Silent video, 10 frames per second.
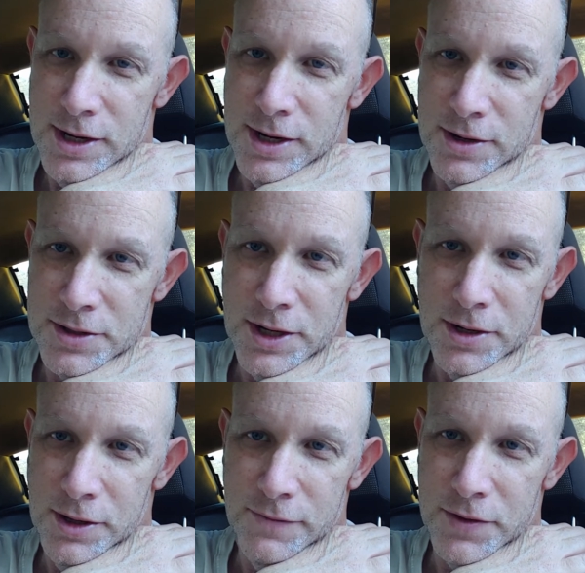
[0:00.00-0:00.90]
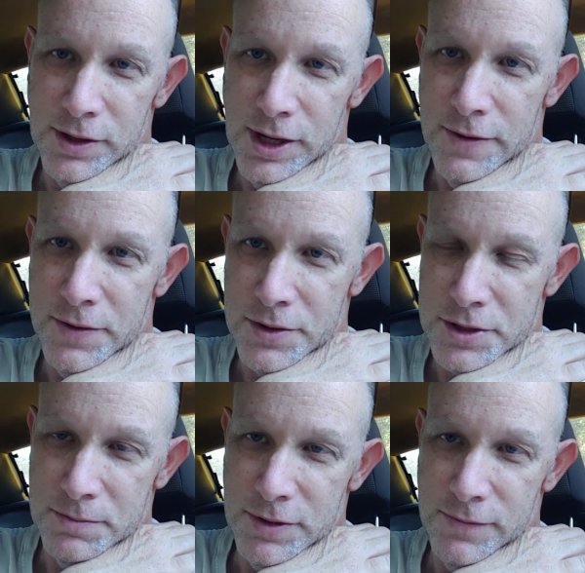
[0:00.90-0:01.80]
here's how to live your life here's
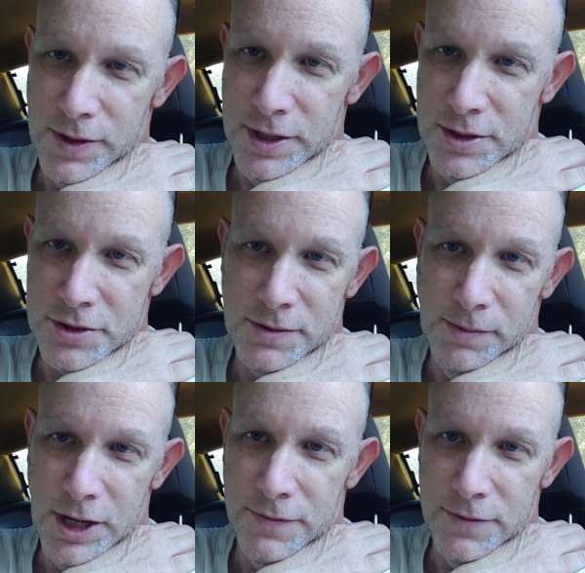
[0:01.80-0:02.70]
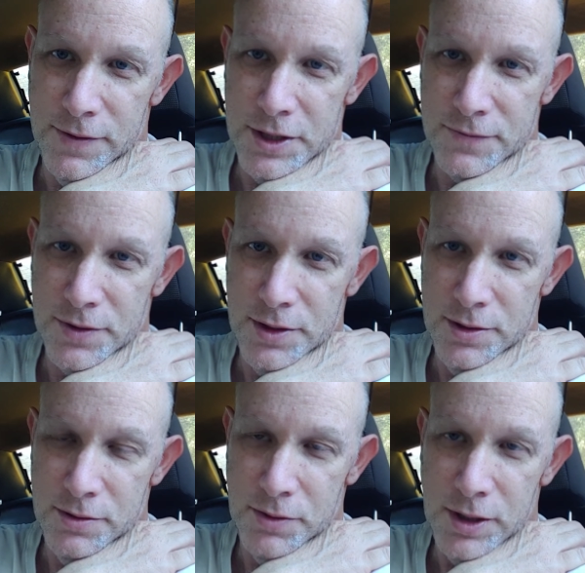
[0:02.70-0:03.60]
some advice here's some life advice for
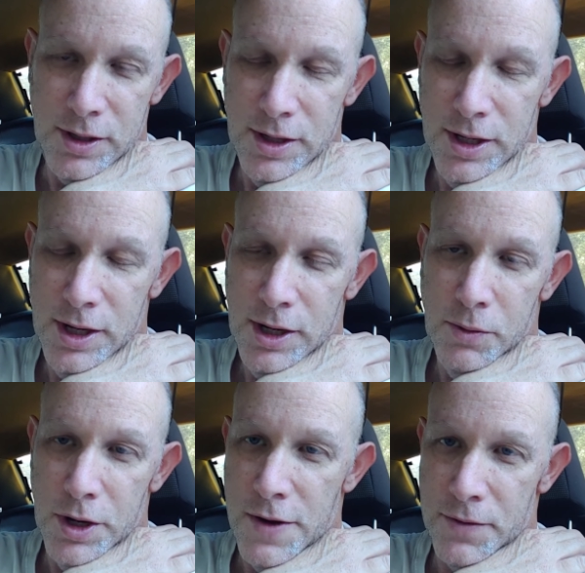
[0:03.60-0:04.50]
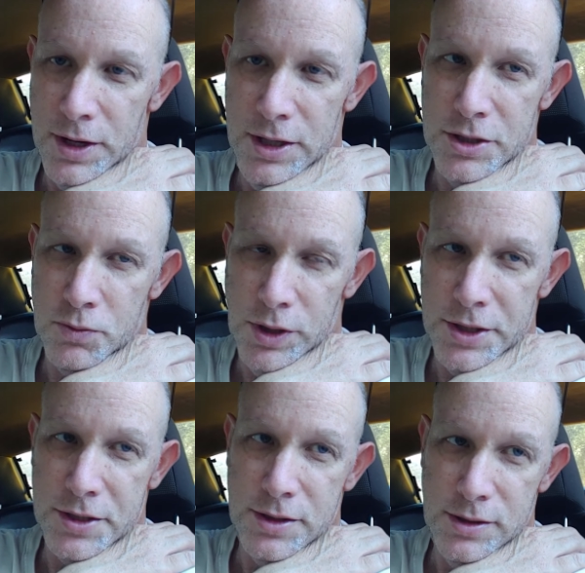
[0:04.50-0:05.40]
you and whatever, and he just
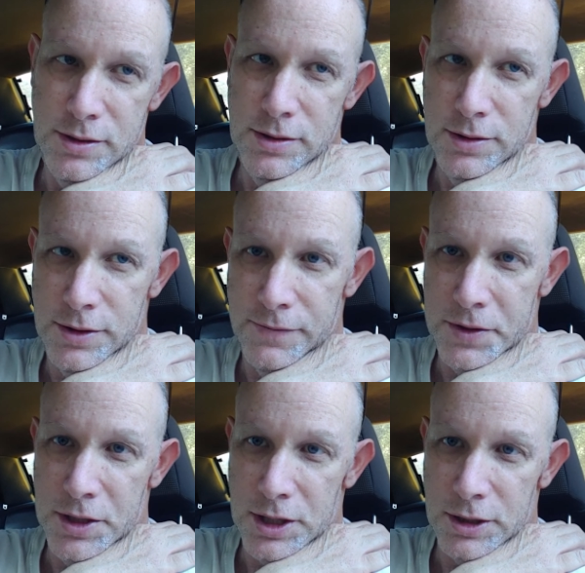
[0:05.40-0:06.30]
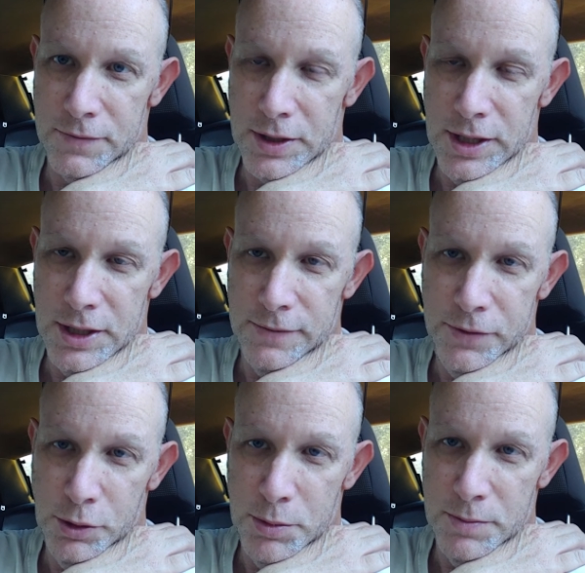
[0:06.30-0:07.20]
wants the photographer guy to
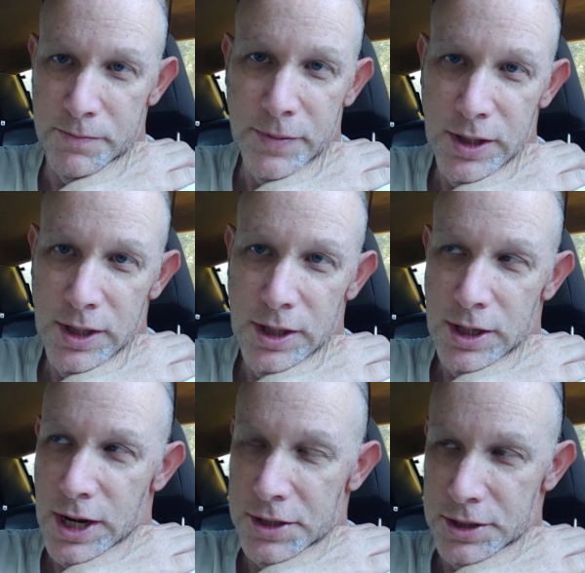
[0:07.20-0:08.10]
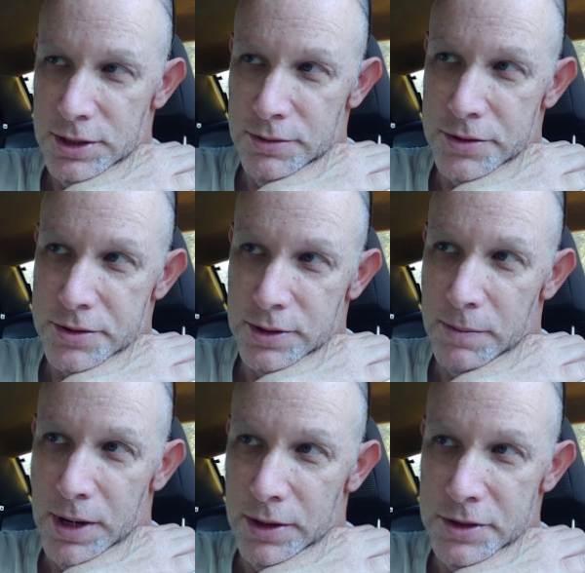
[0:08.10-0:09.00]
film him as he goes
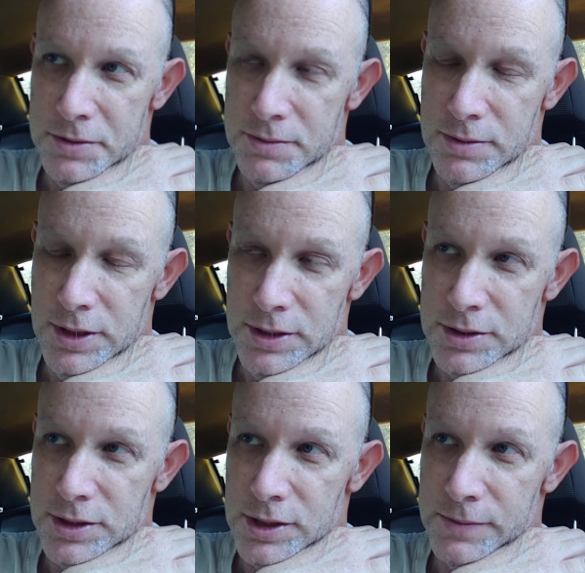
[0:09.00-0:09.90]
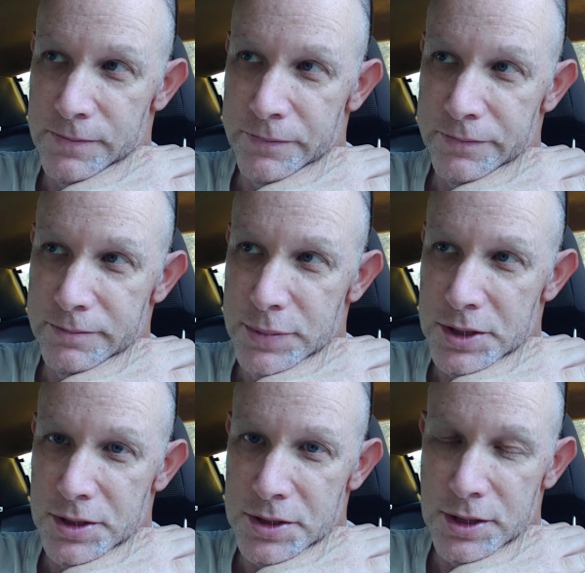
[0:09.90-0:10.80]
about his his uh,
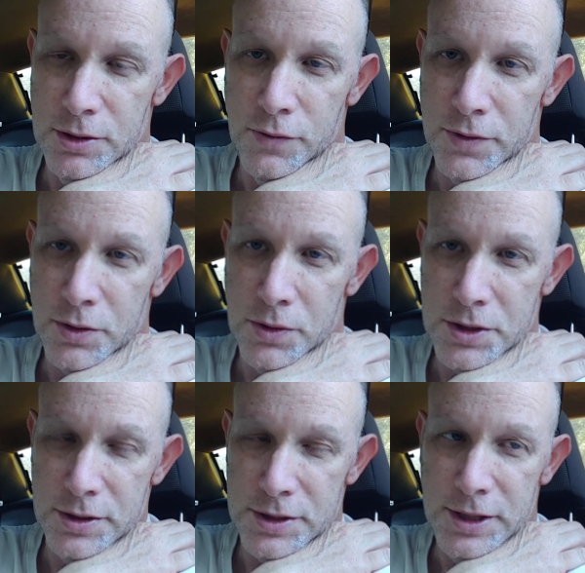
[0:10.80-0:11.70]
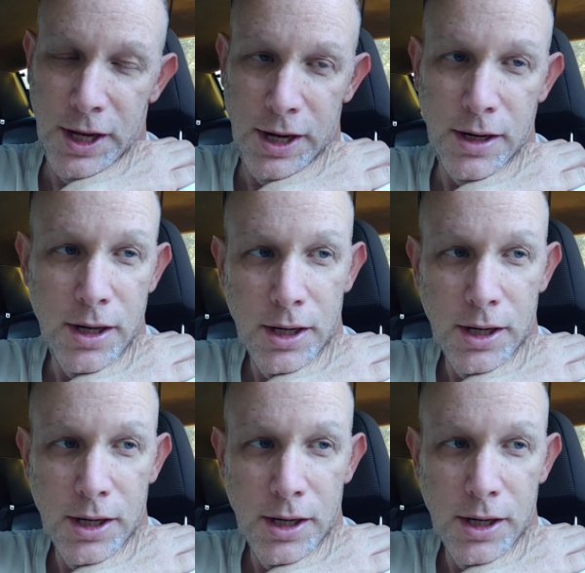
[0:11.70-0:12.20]
business on, over the course of this day.